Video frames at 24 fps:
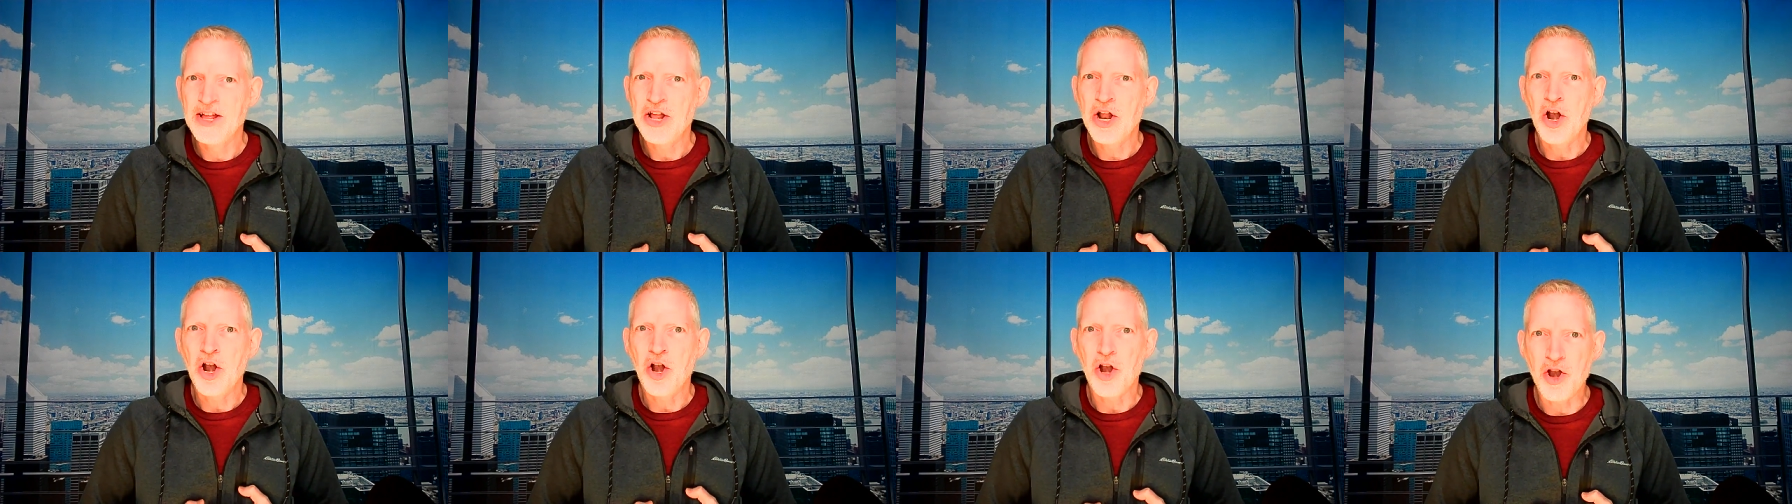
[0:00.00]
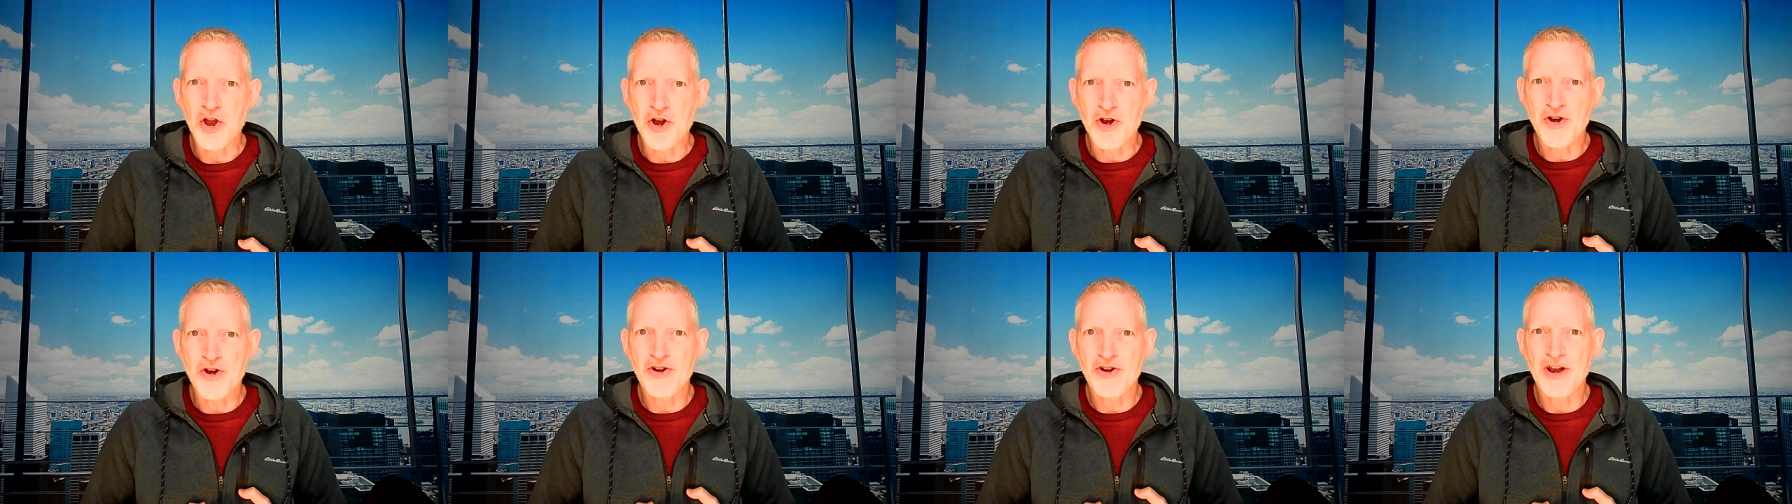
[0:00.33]

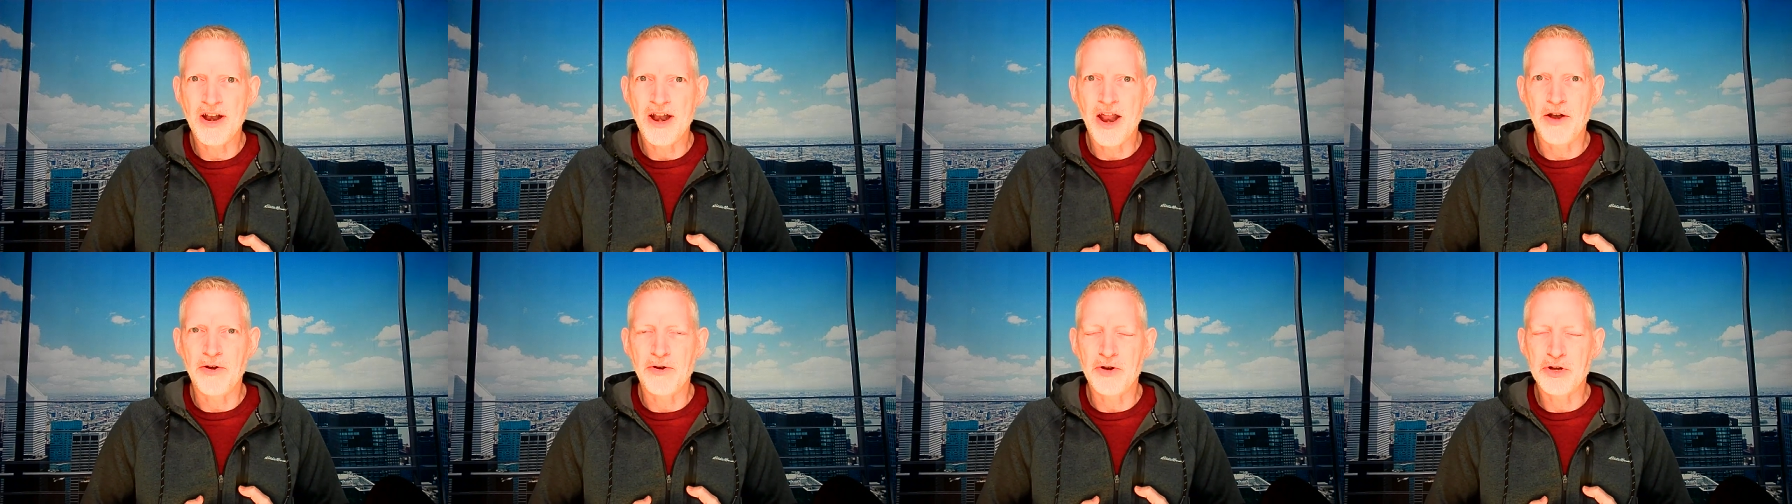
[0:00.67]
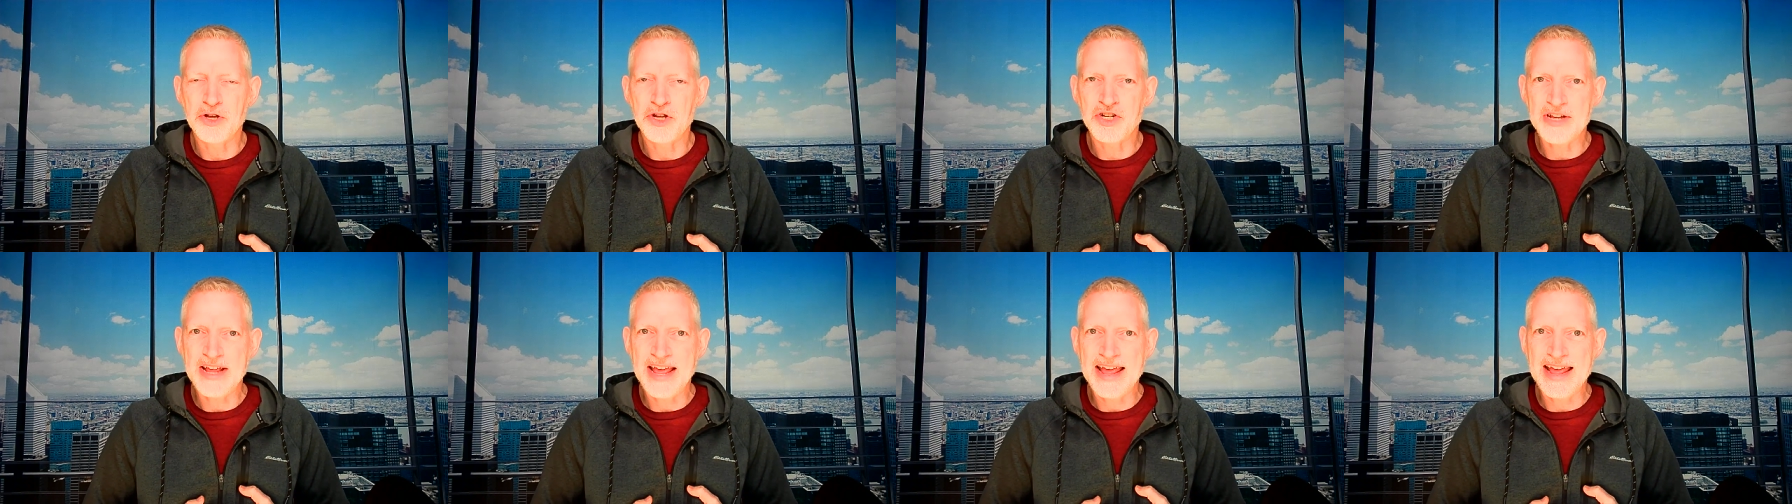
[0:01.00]
learn and
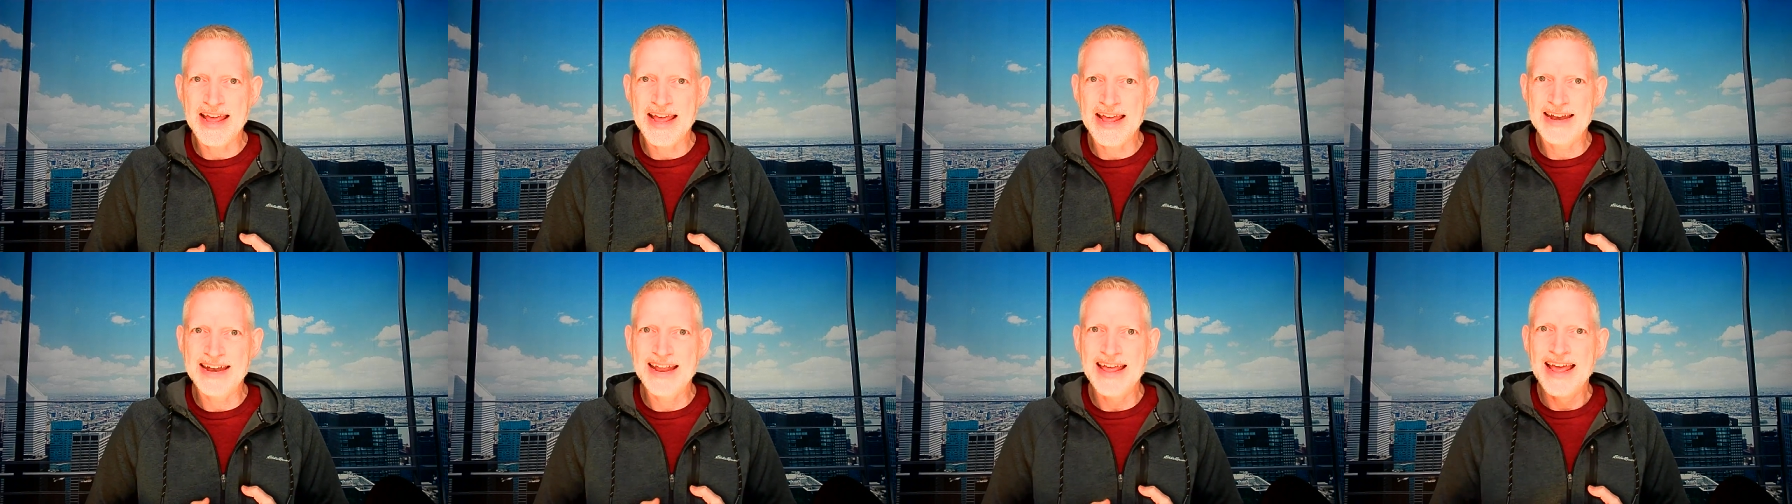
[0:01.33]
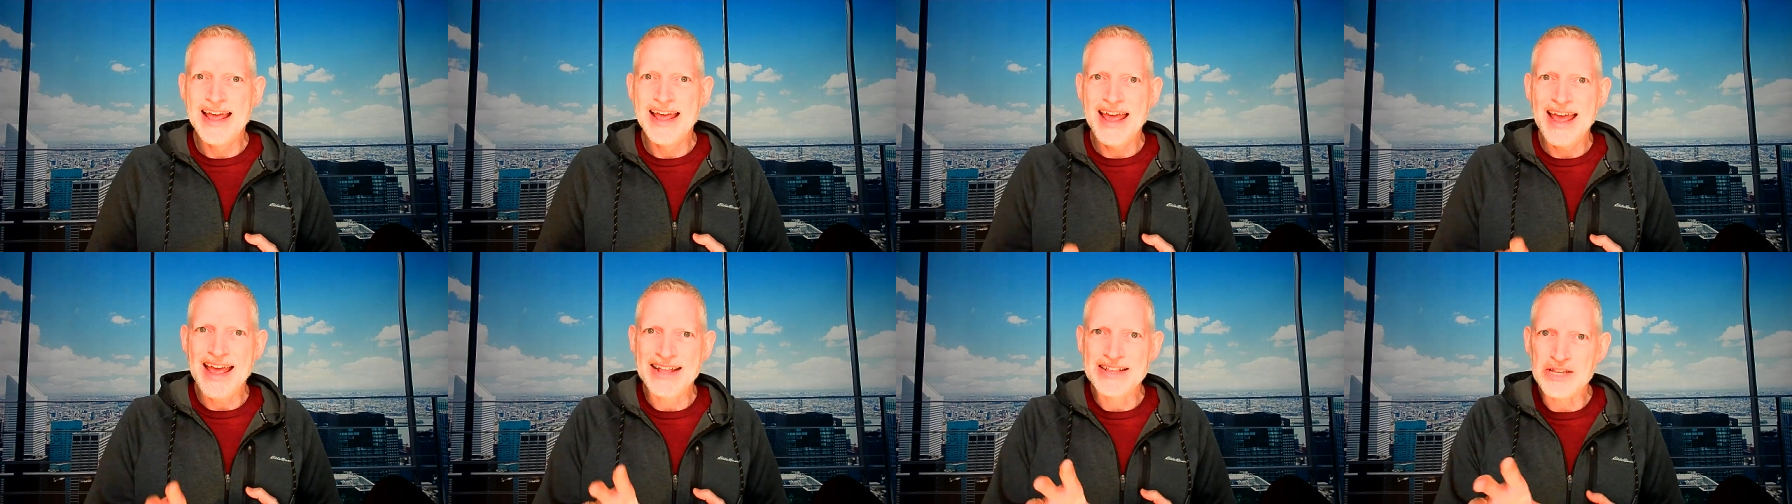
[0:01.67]
understand
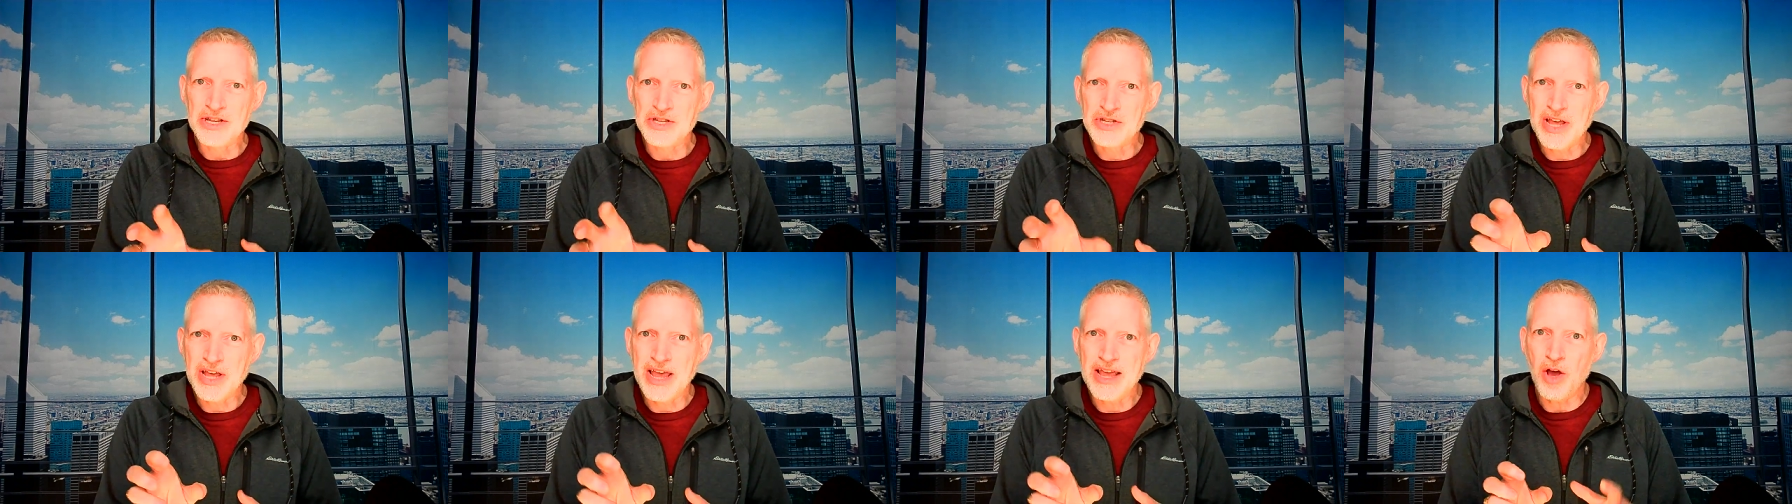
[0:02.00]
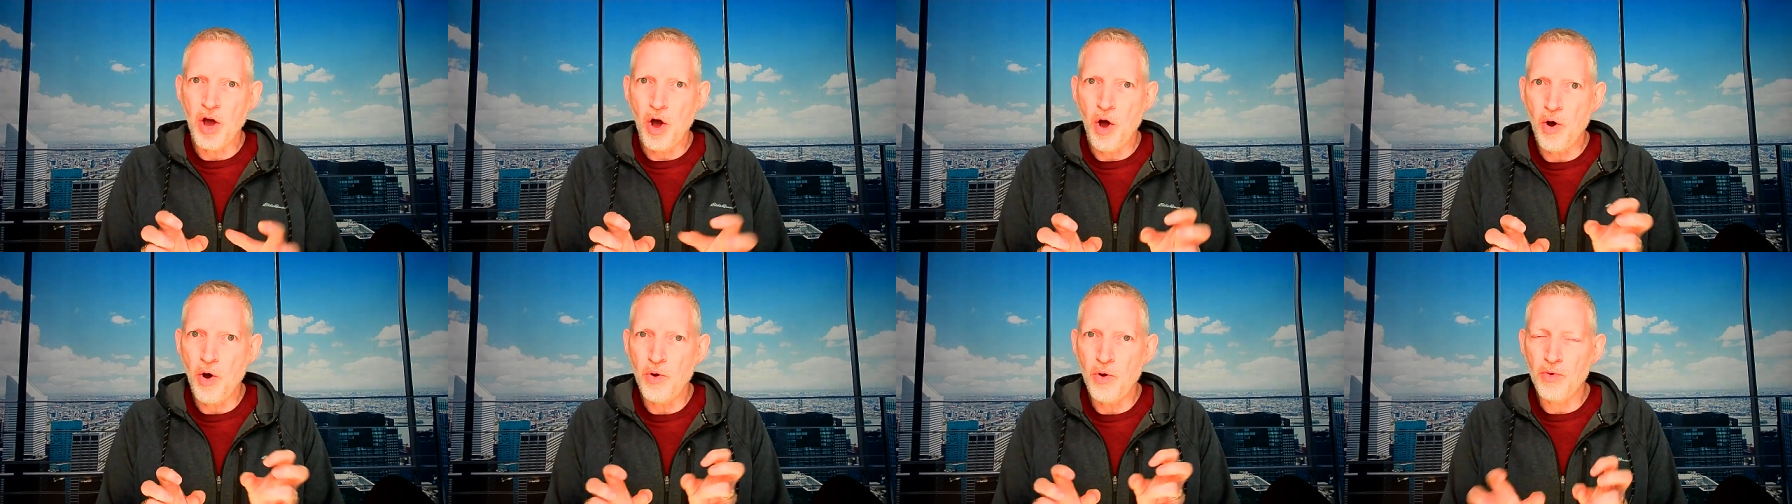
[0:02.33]
and to take
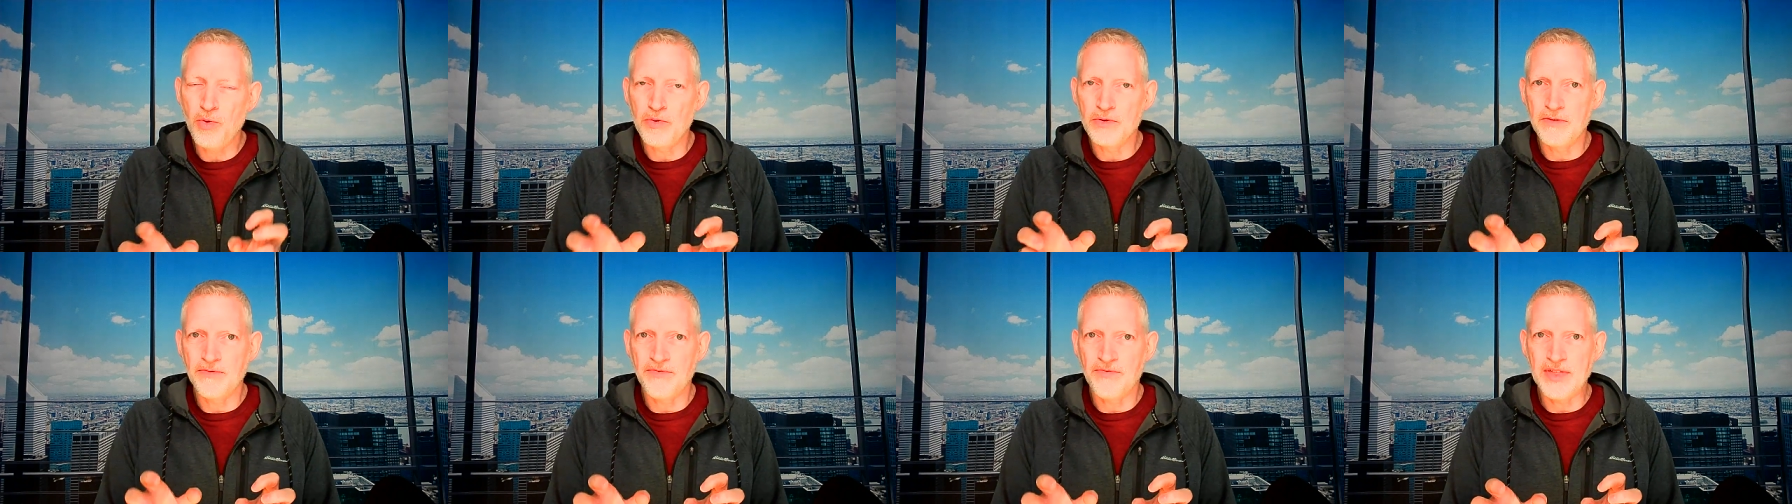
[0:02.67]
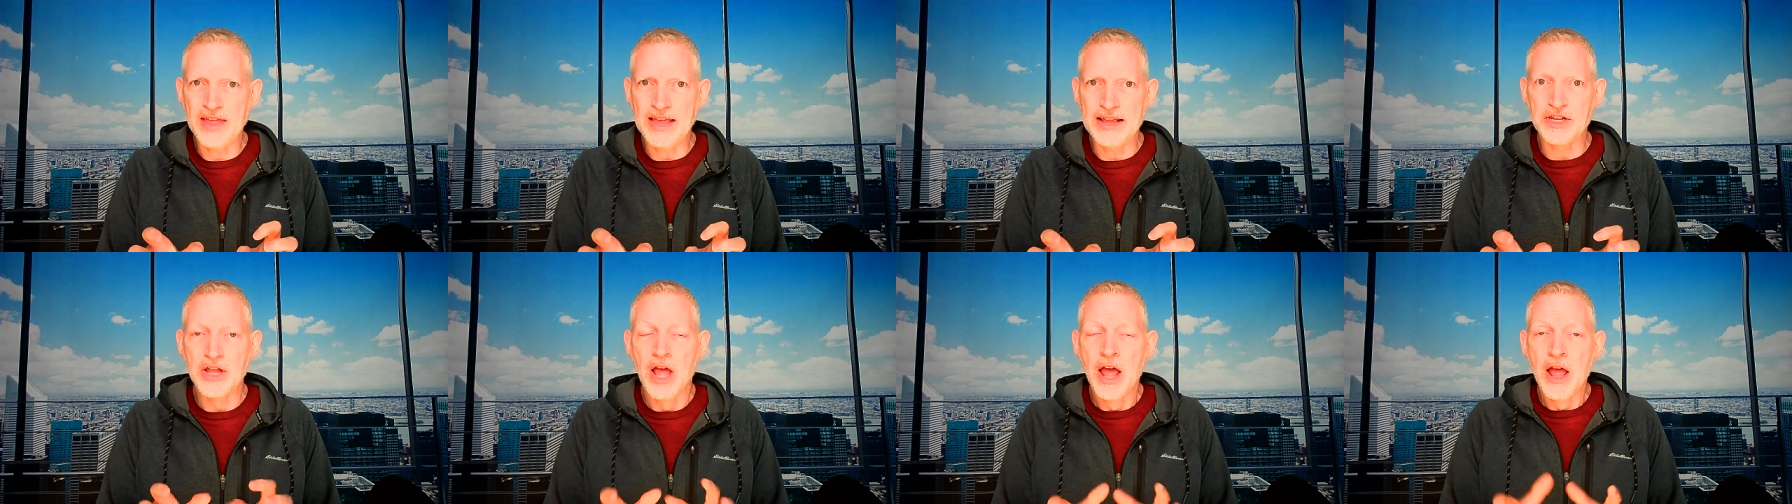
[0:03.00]
hold of
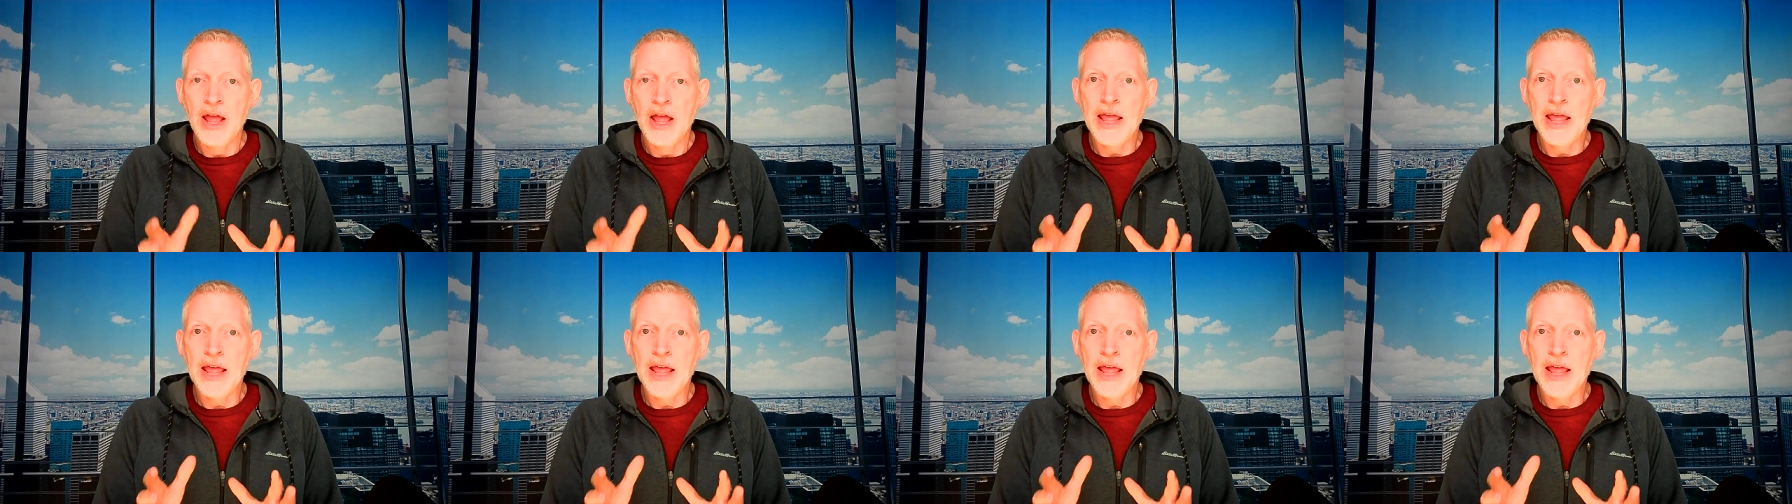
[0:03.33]
things.